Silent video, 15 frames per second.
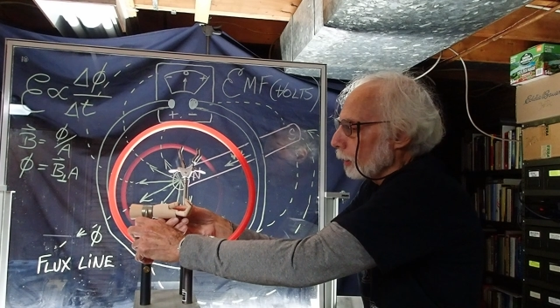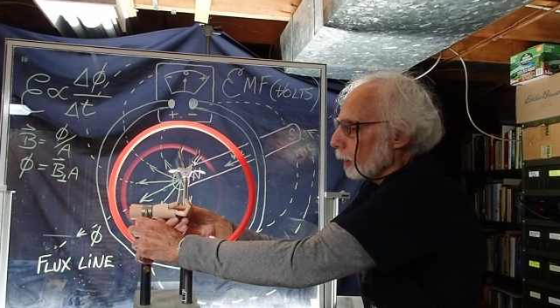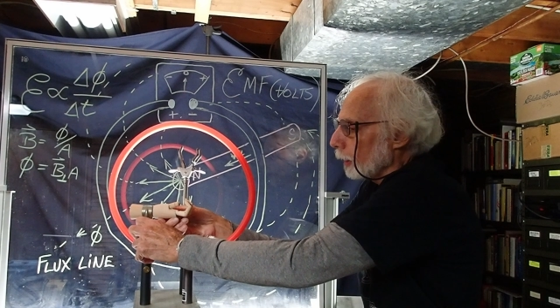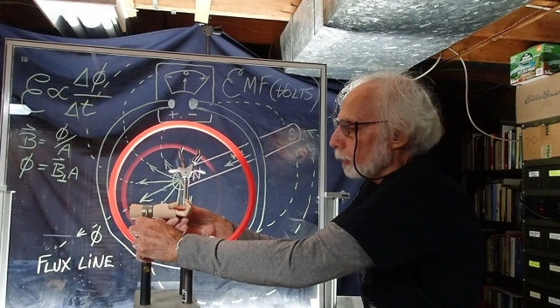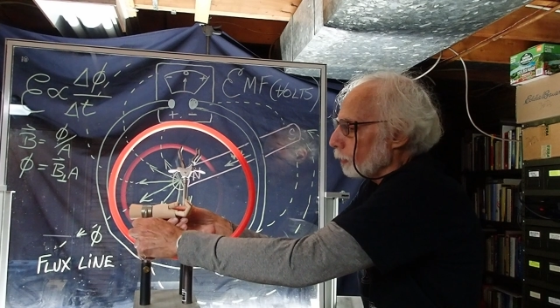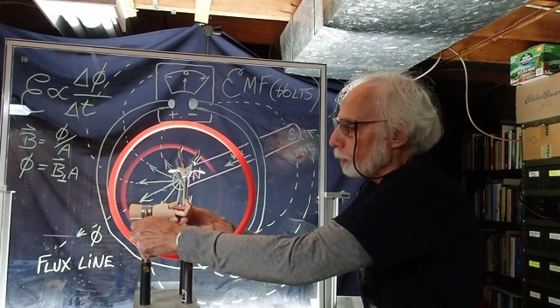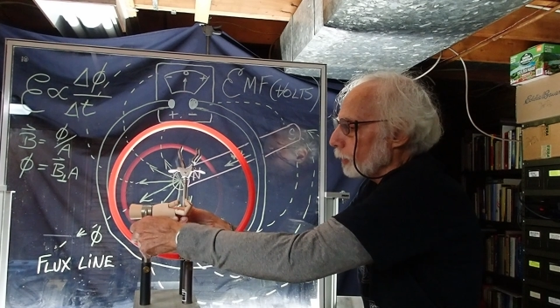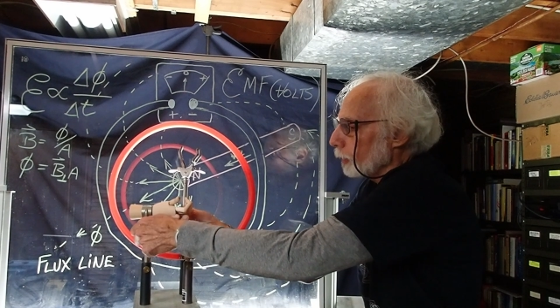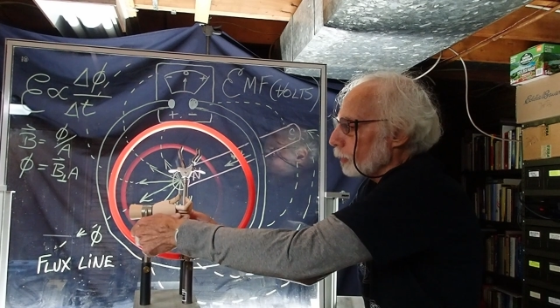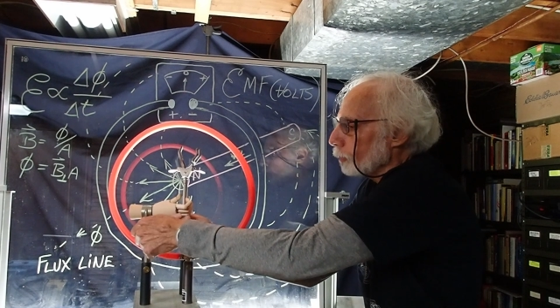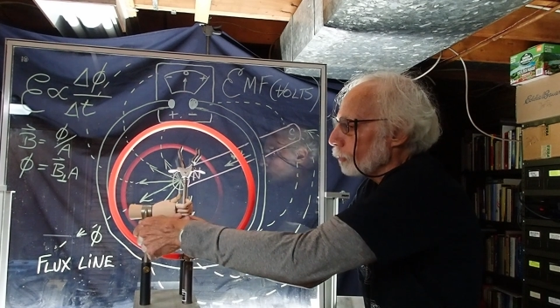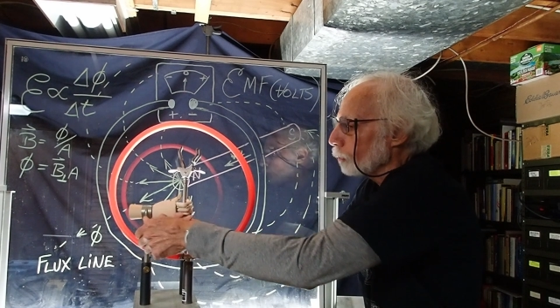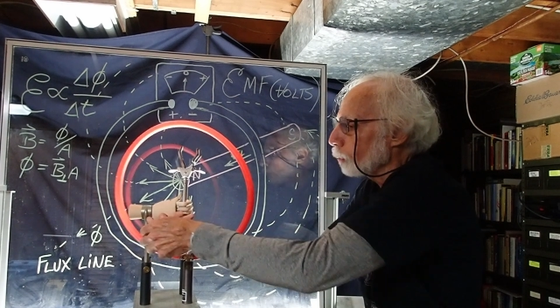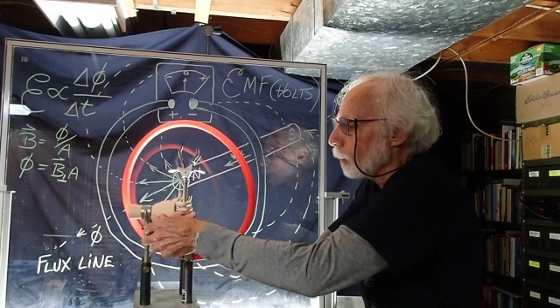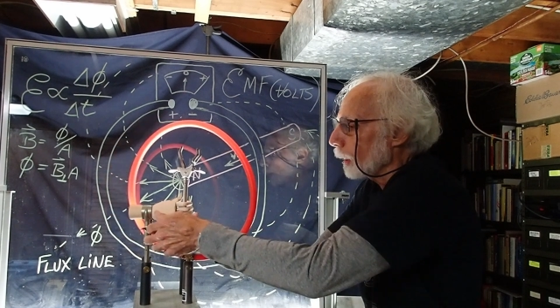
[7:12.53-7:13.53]
And see, this
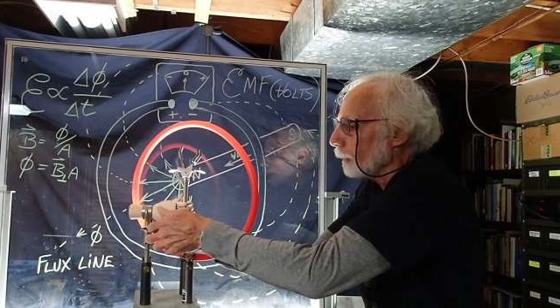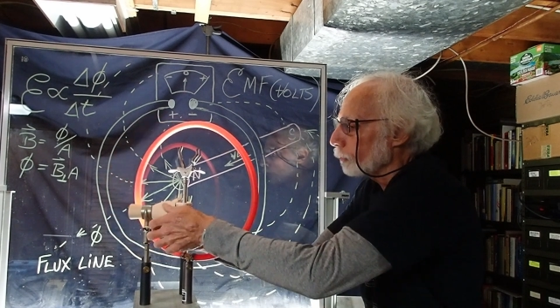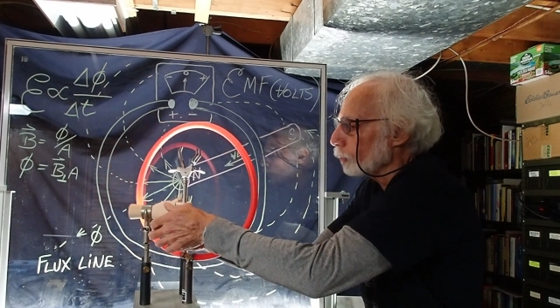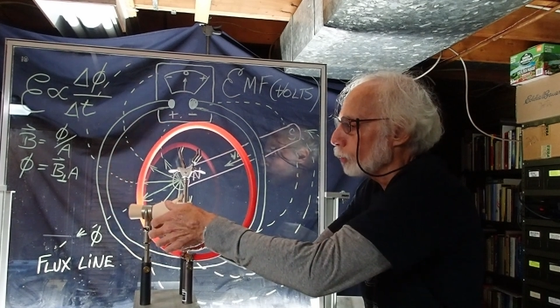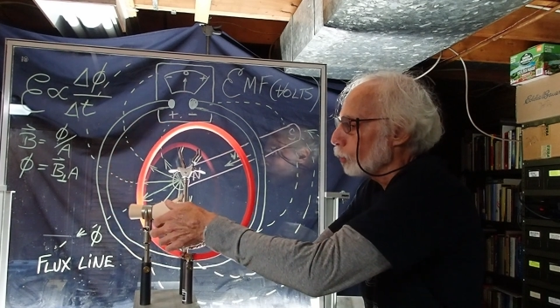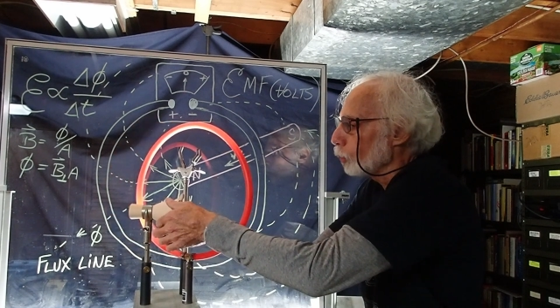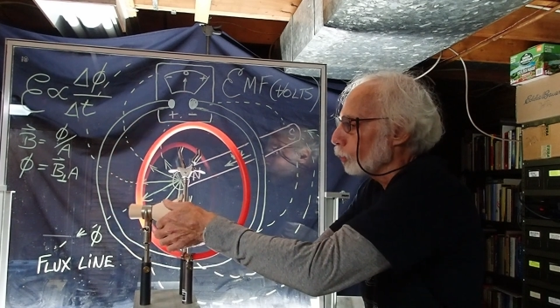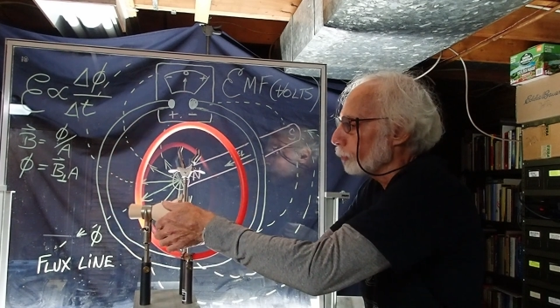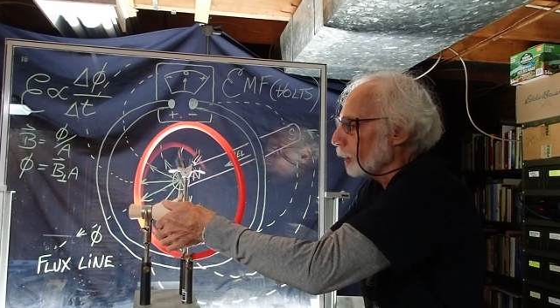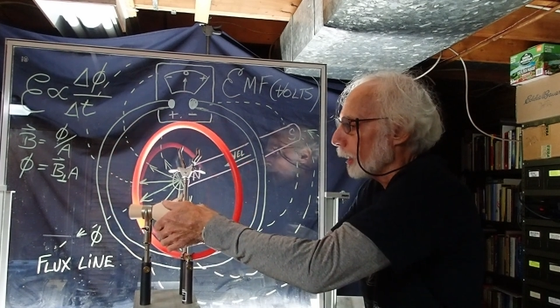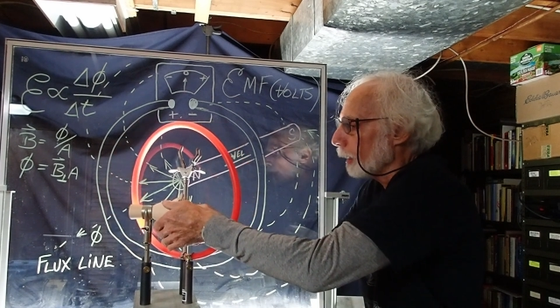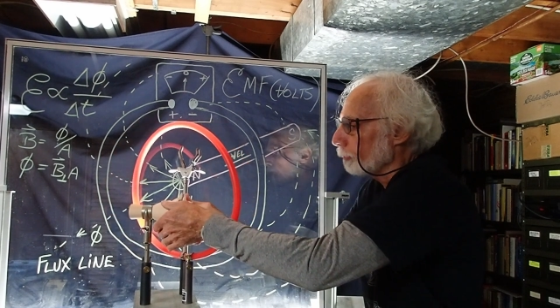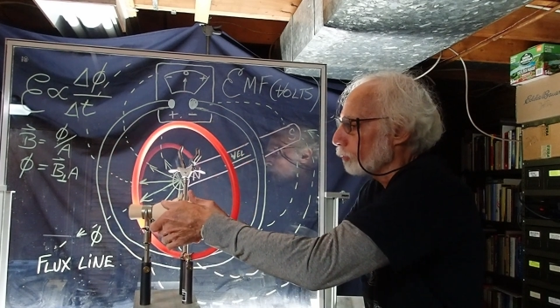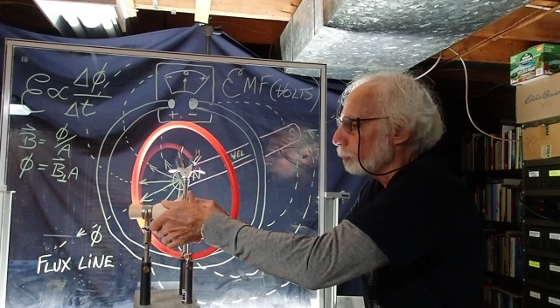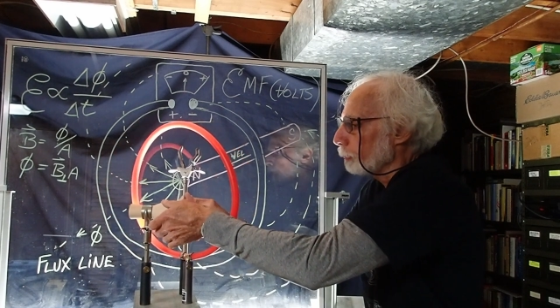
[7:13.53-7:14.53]
is why it's cool to
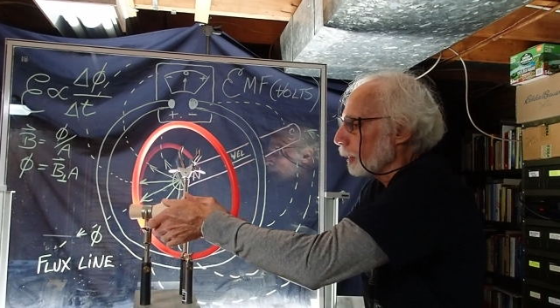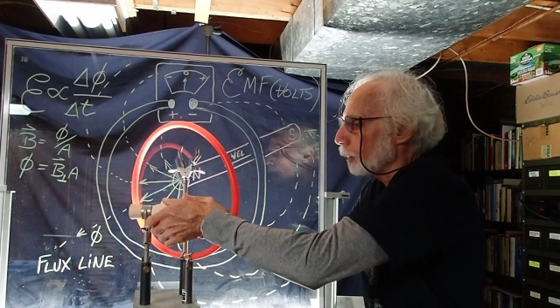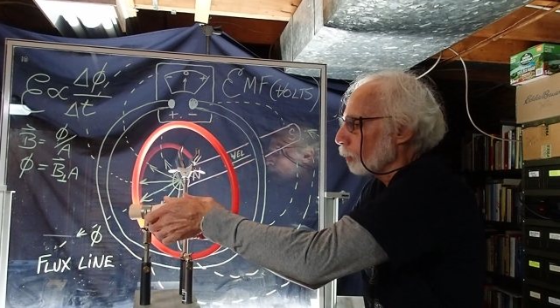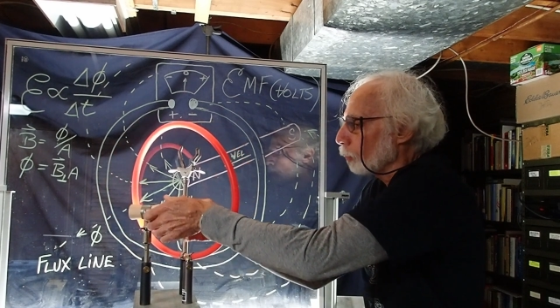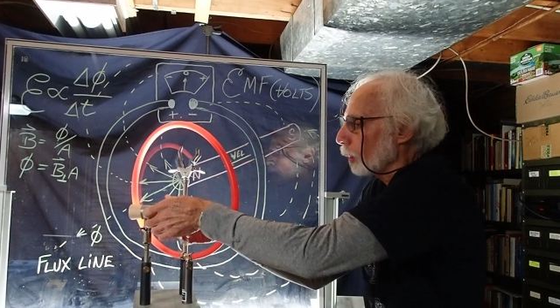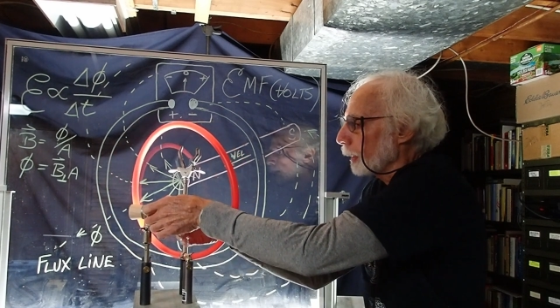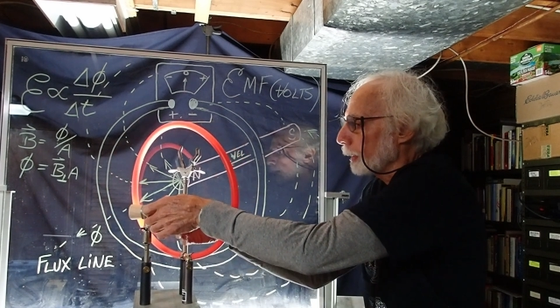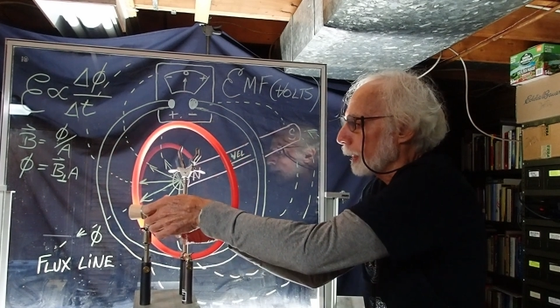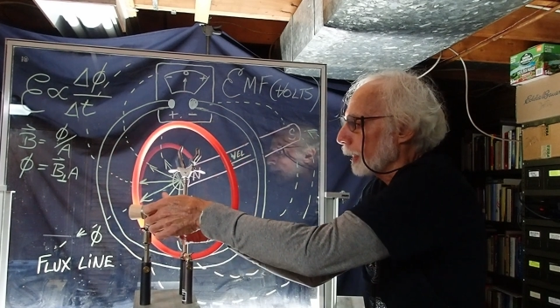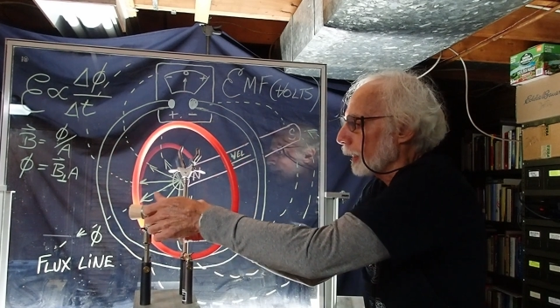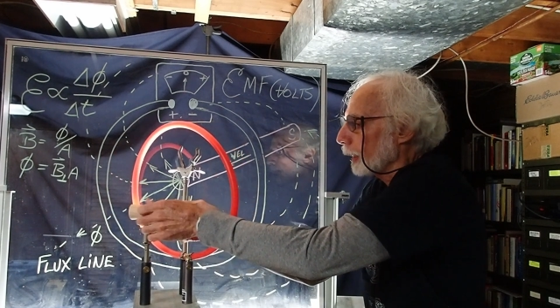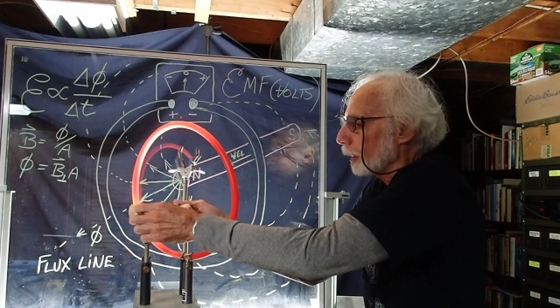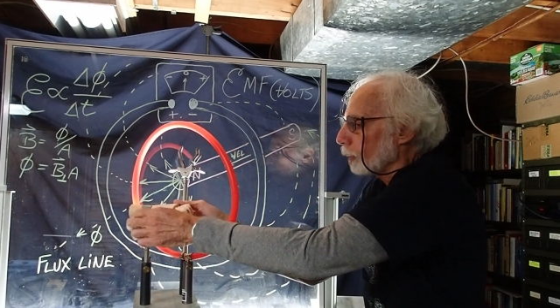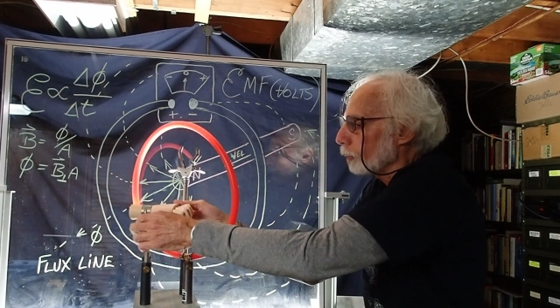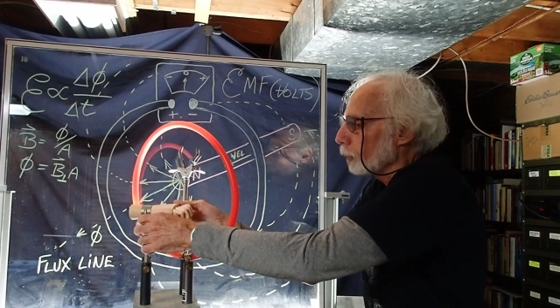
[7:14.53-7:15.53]
have spare right
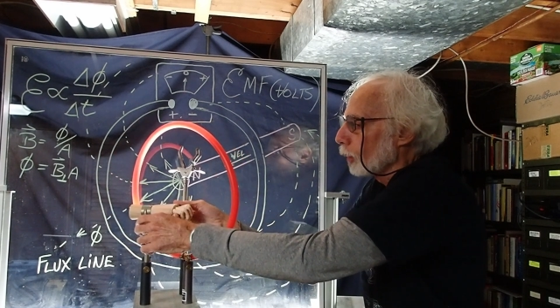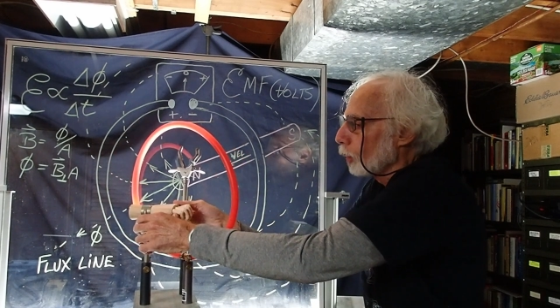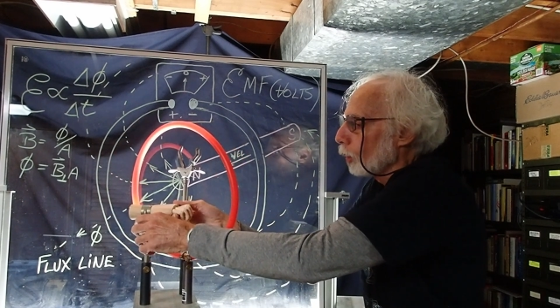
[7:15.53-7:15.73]
hands.